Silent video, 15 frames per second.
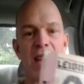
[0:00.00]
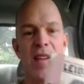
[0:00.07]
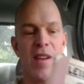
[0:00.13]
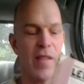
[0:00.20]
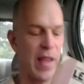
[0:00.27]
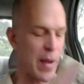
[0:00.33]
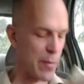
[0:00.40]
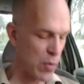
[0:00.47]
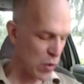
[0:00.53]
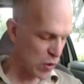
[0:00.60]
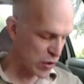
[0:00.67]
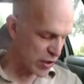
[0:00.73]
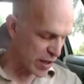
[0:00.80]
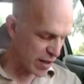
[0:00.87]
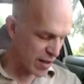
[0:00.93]
despite
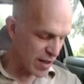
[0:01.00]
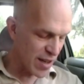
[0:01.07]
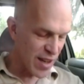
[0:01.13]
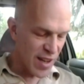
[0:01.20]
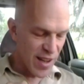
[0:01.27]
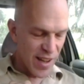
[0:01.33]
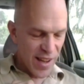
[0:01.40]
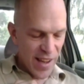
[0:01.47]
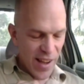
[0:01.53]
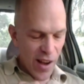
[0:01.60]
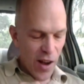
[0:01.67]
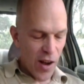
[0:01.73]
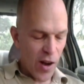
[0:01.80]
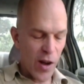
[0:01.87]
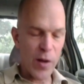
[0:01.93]
all that bullshit
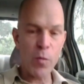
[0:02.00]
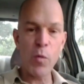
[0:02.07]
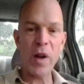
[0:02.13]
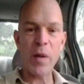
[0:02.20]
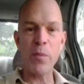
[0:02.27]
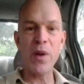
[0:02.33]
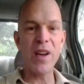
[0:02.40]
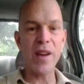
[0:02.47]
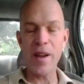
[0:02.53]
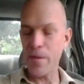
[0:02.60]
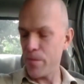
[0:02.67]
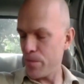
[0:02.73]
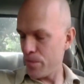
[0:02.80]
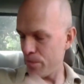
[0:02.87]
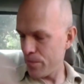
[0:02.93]
on
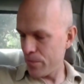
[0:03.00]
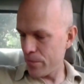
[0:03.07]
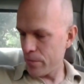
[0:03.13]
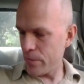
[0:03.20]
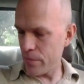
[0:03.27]
Wikipedia.